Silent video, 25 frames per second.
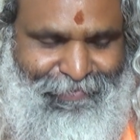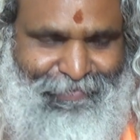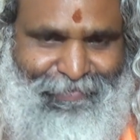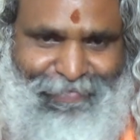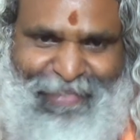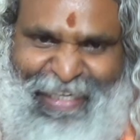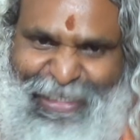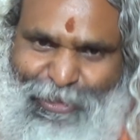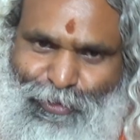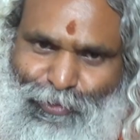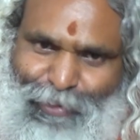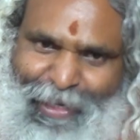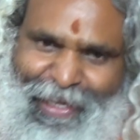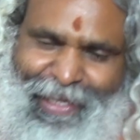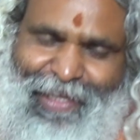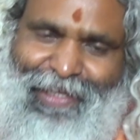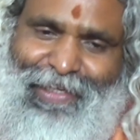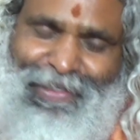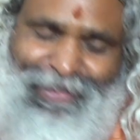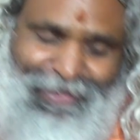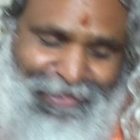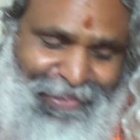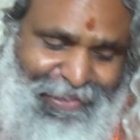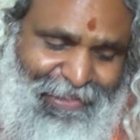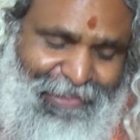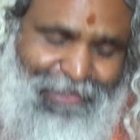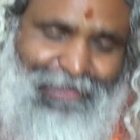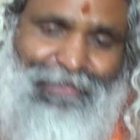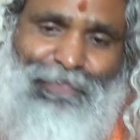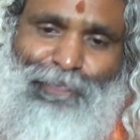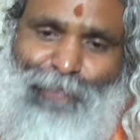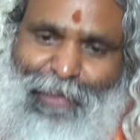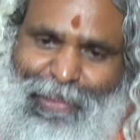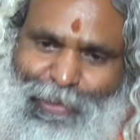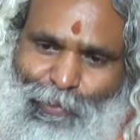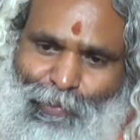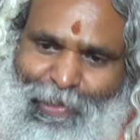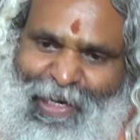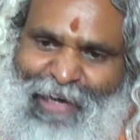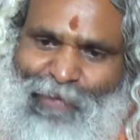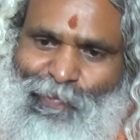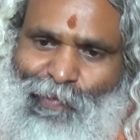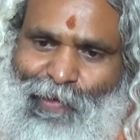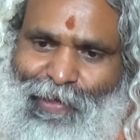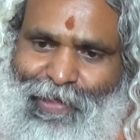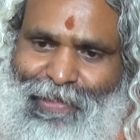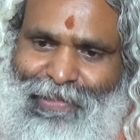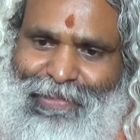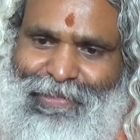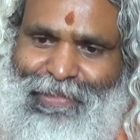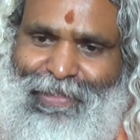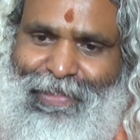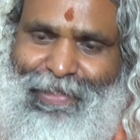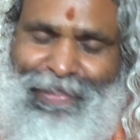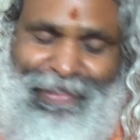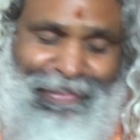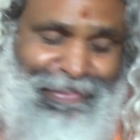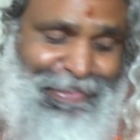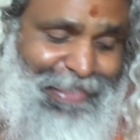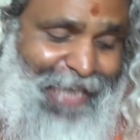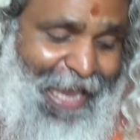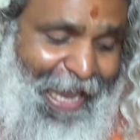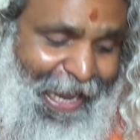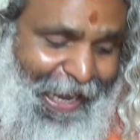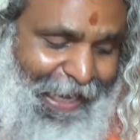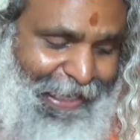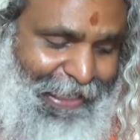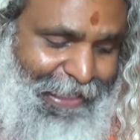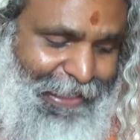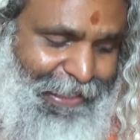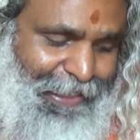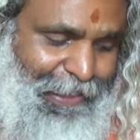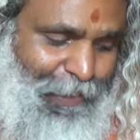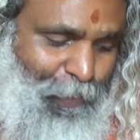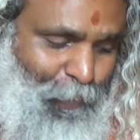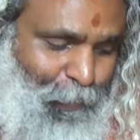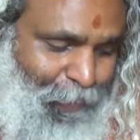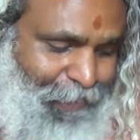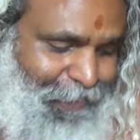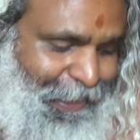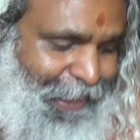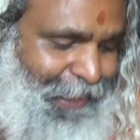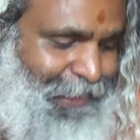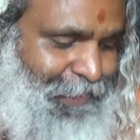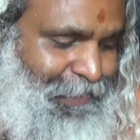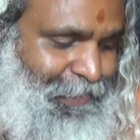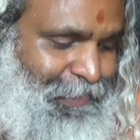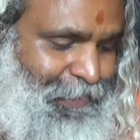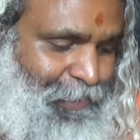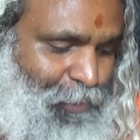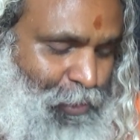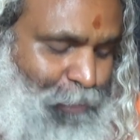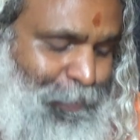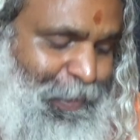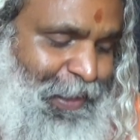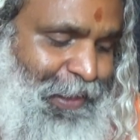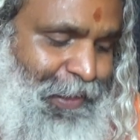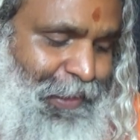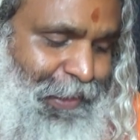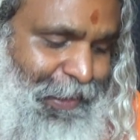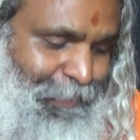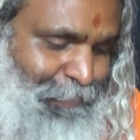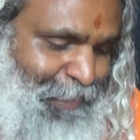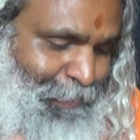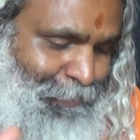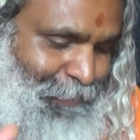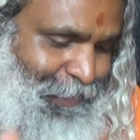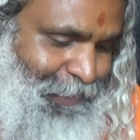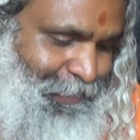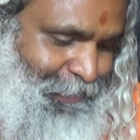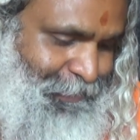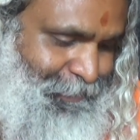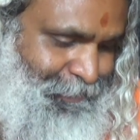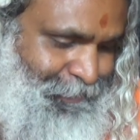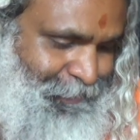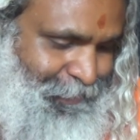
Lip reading: That's why this particular verse is highly quoted to be remembered.